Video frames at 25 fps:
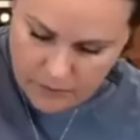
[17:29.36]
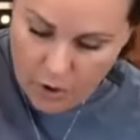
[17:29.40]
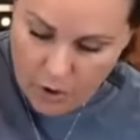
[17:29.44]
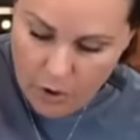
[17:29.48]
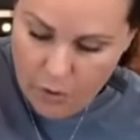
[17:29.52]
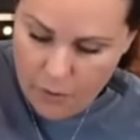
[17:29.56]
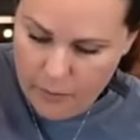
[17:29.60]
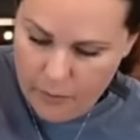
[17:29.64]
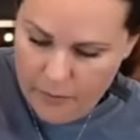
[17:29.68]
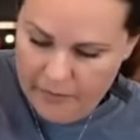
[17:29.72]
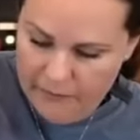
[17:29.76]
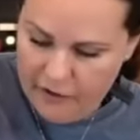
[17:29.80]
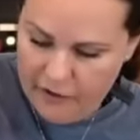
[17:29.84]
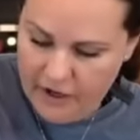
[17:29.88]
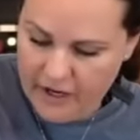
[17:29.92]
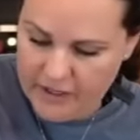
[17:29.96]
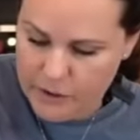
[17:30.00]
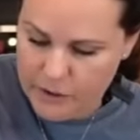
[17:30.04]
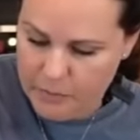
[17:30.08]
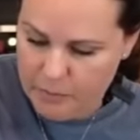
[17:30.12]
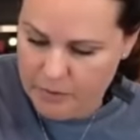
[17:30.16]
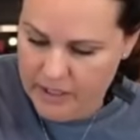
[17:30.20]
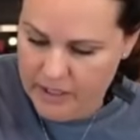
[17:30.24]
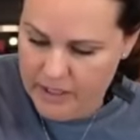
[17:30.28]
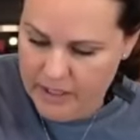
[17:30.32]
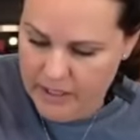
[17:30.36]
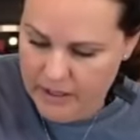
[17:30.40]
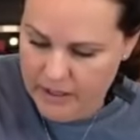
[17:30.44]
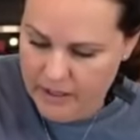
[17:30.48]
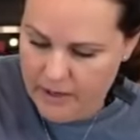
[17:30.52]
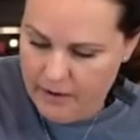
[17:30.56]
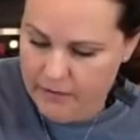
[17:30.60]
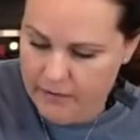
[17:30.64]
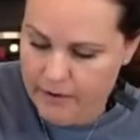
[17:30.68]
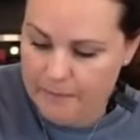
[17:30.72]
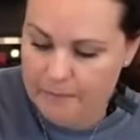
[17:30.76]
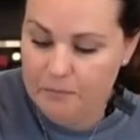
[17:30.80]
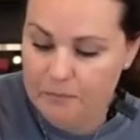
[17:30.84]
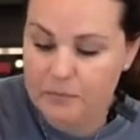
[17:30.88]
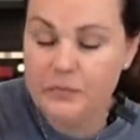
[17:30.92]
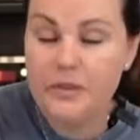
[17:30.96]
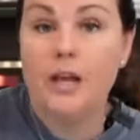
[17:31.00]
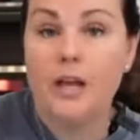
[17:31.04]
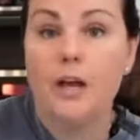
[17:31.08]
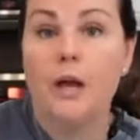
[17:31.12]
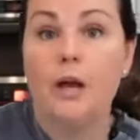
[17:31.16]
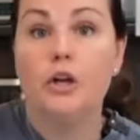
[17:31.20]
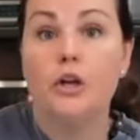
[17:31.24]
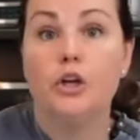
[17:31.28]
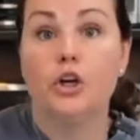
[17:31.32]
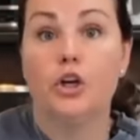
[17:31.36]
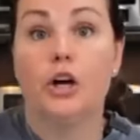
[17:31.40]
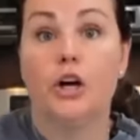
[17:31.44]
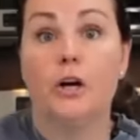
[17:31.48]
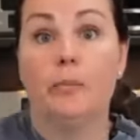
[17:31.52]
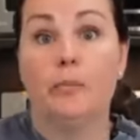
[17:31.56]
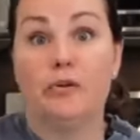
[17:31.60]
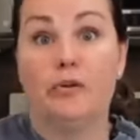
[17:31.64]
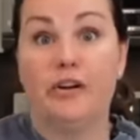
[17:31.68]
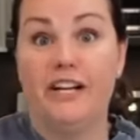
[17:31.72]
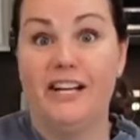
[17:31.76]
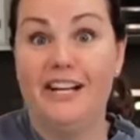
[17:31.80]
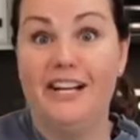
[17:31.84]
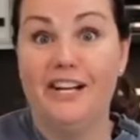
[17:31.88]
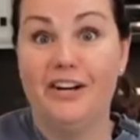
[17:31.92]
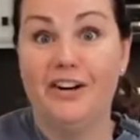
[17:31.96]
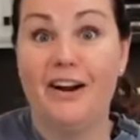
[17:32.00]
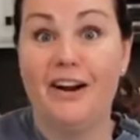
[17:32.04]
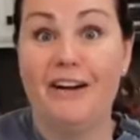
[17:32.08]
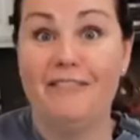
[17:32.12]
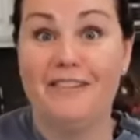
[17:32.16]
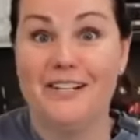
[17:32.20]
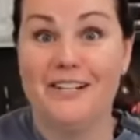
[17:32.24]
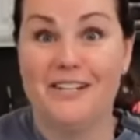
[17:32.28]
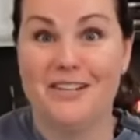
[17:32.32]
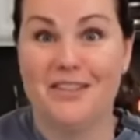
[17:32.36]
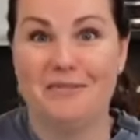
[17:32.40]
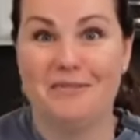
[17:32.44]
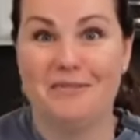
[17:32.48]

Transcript: Oh, we forgot to preheat the oven. You're gonna preheat your oven to